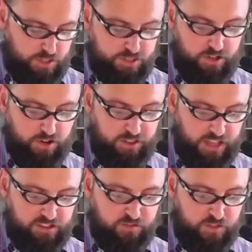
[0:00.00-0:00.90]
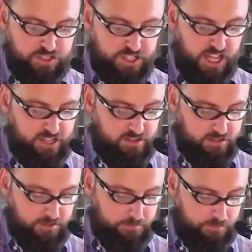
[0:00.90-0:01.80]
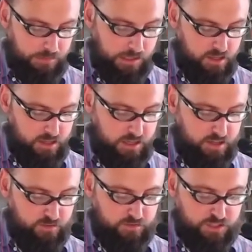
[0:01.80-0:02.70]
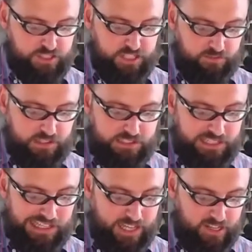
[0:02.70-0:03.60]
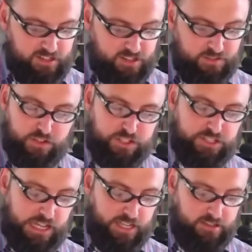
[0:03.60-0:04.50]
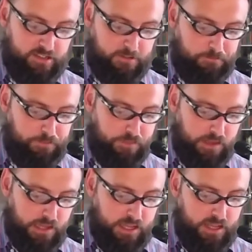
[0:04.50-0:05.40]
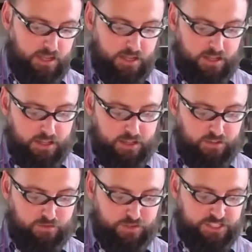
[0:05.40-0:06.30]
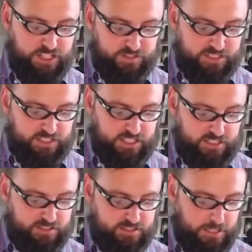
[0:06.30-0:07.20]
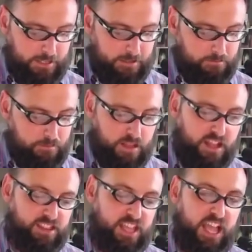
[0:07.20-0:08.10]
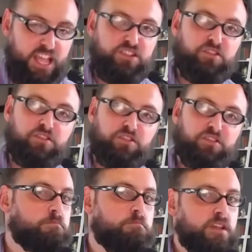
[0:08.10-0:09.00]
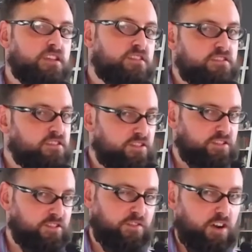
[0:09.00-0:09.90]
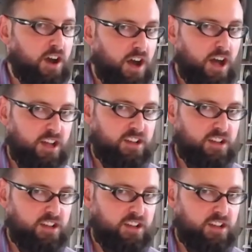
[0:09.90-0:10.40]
Sorry, that's verse 8. Verse 7 is connected to verse 8. Verse 7 says, and the angels are ministers of God.